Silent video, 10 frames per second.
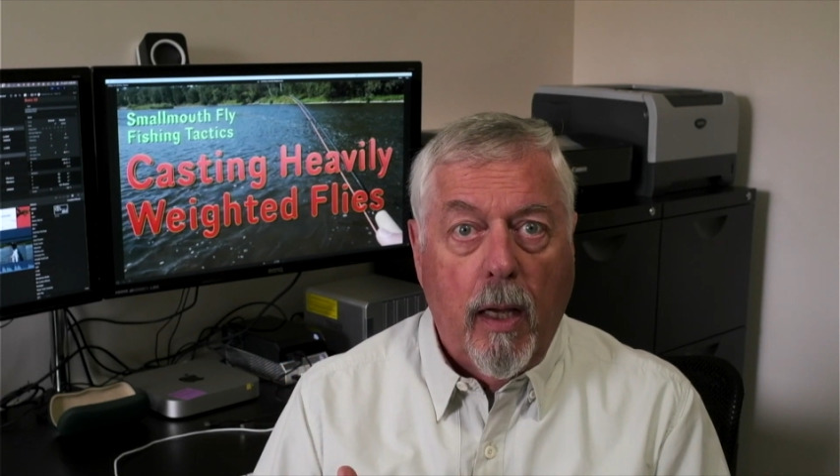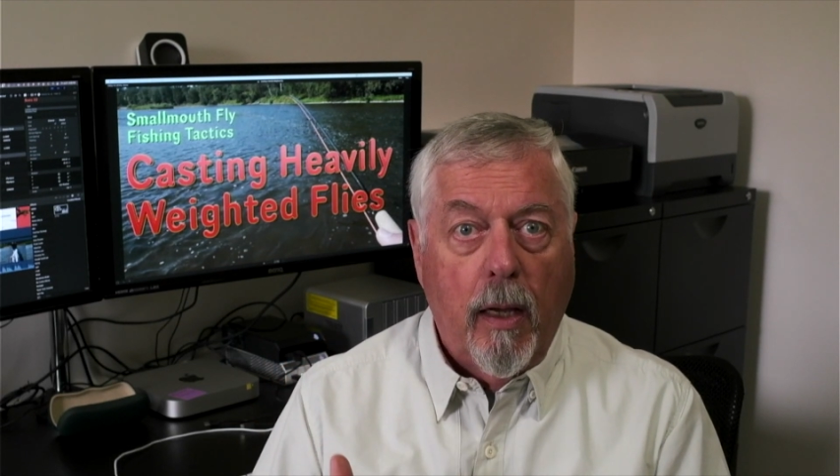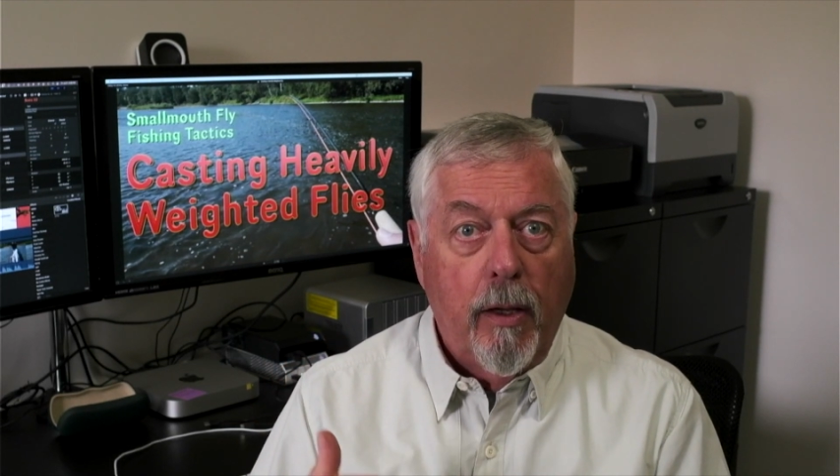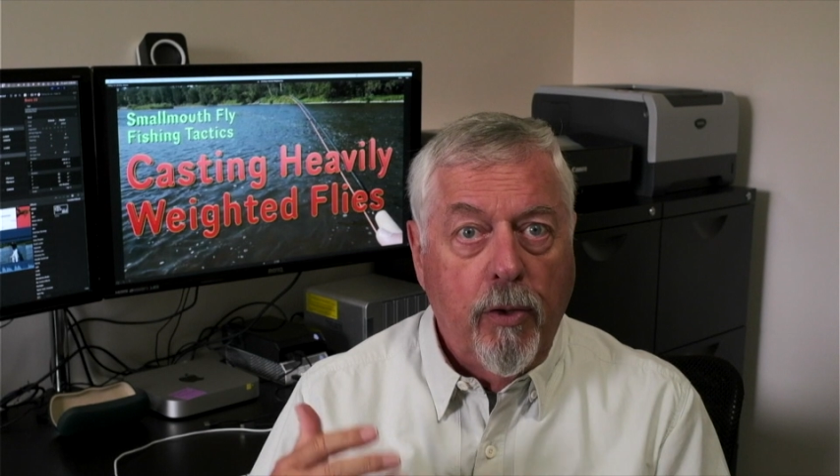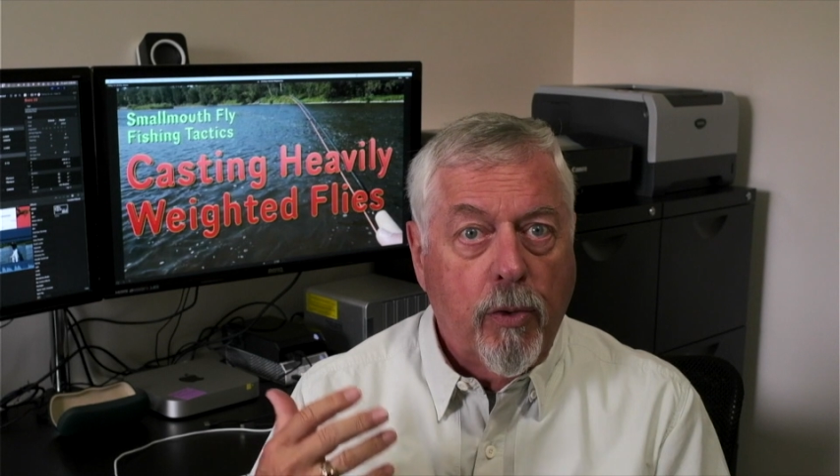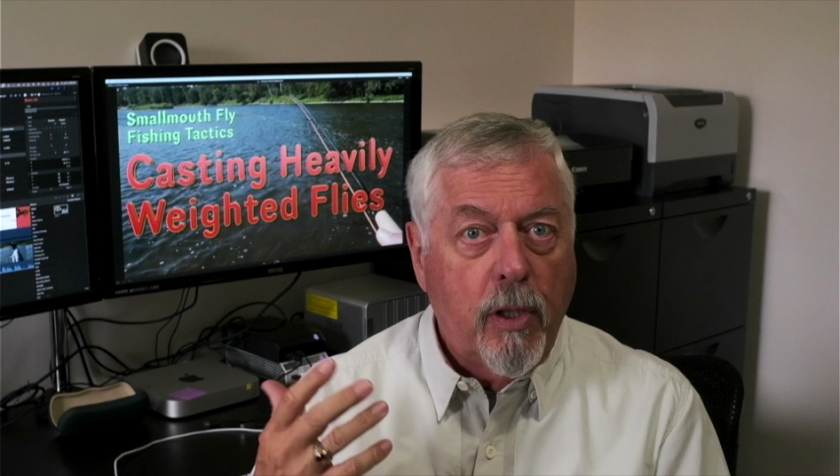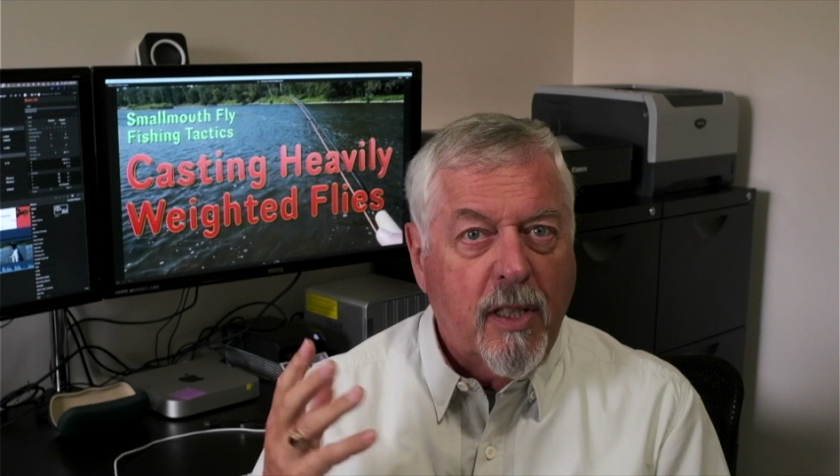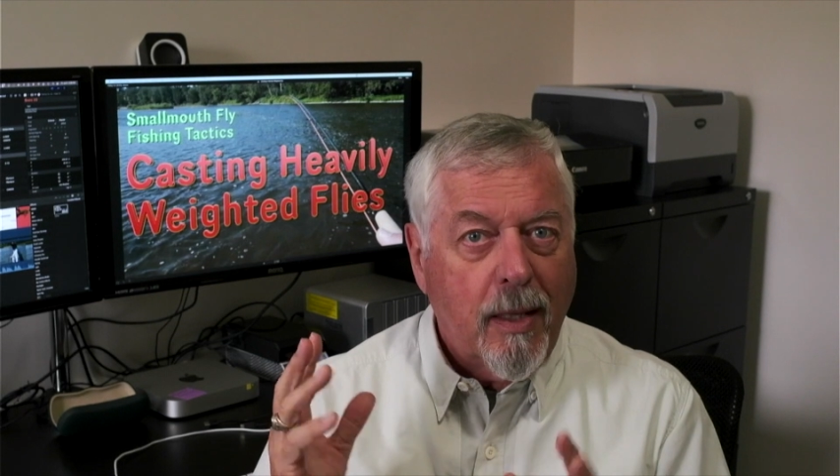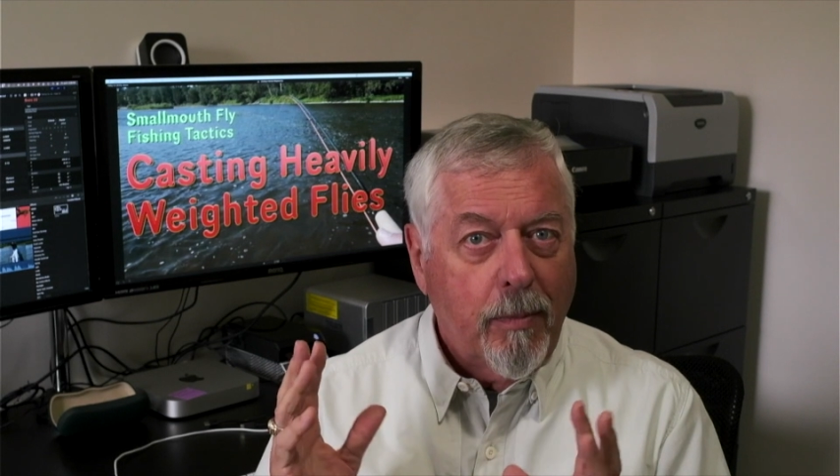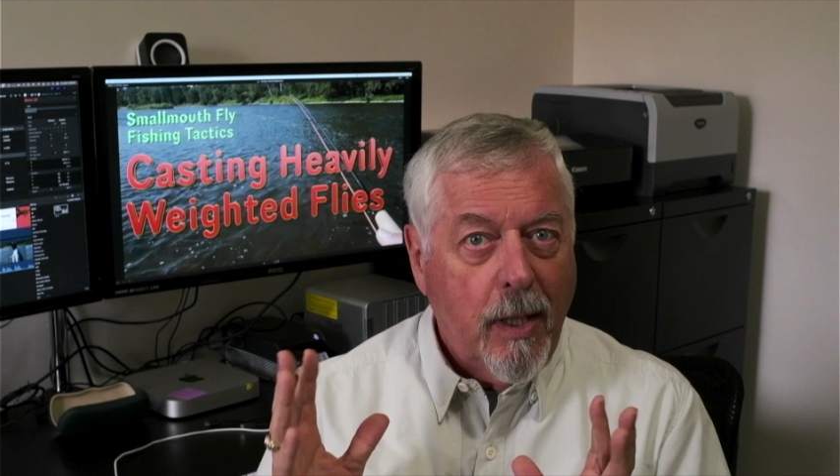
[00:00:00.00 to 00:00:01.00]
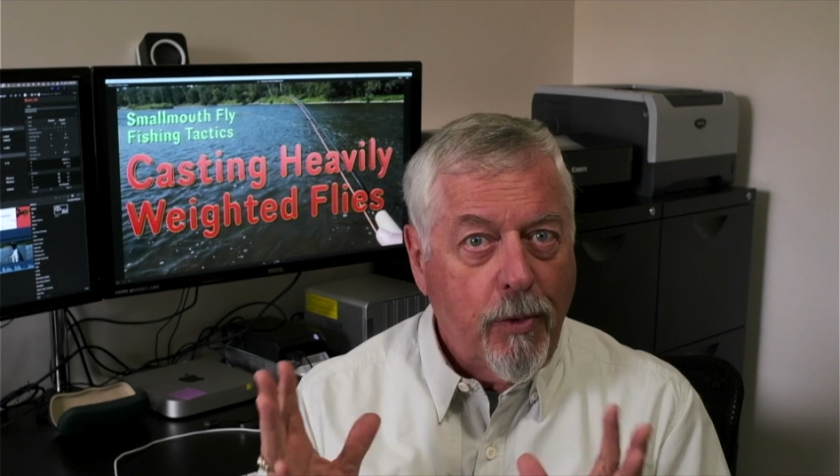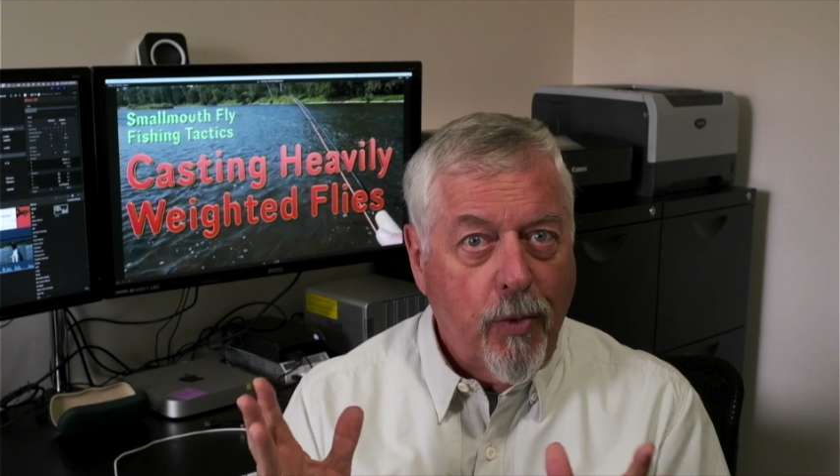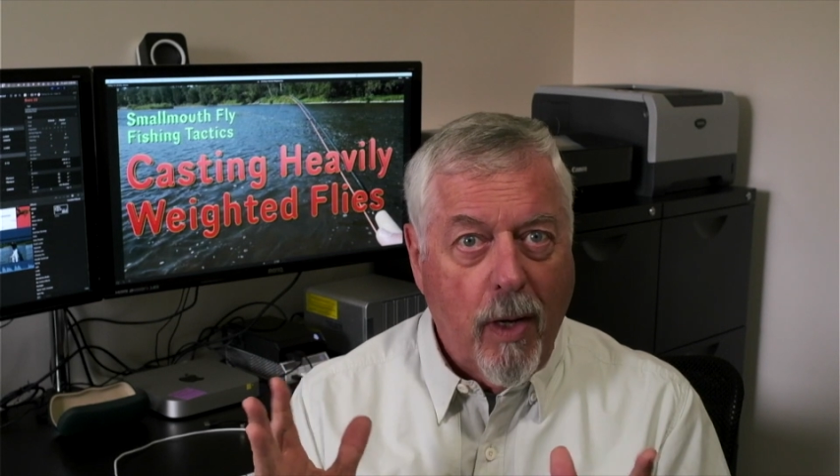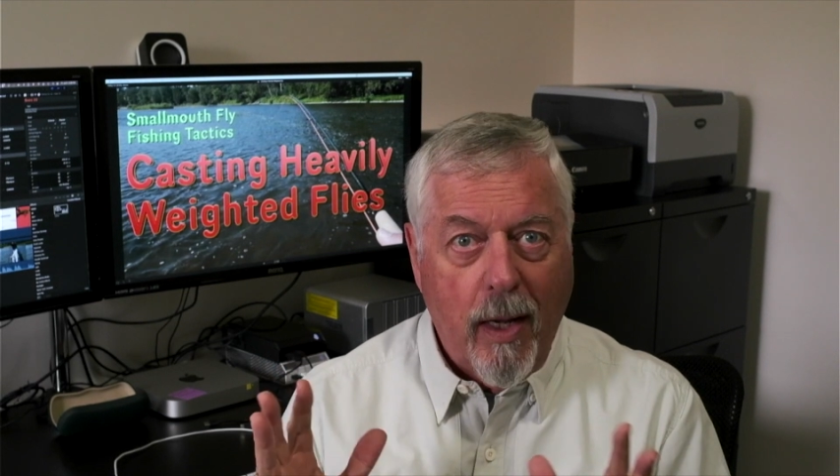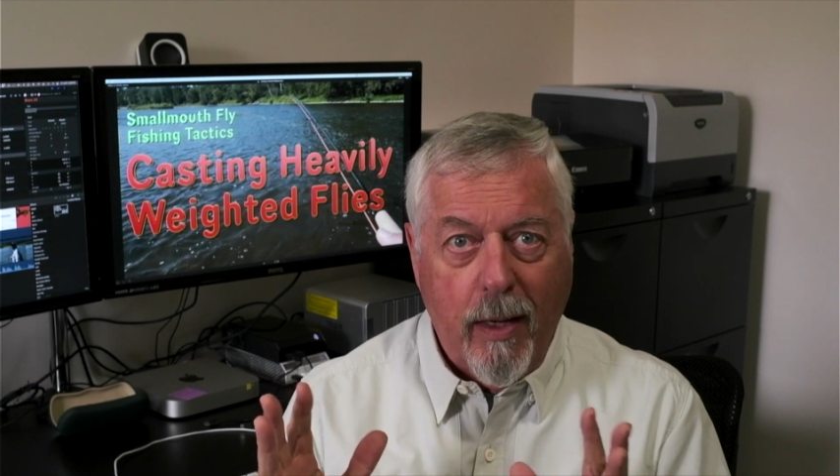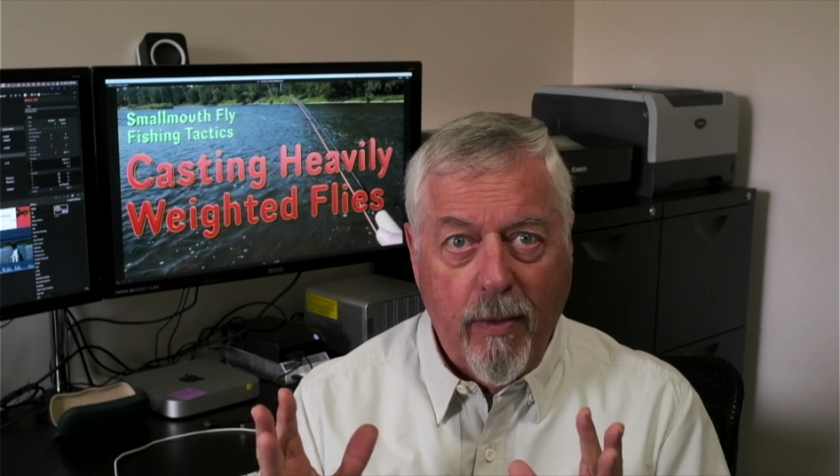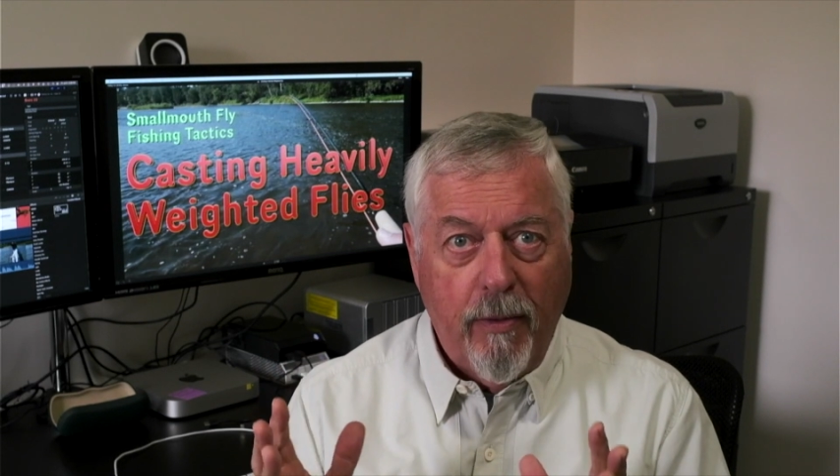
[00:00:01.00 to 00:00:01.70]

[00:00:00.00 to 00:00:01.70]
You can sometimes rely on the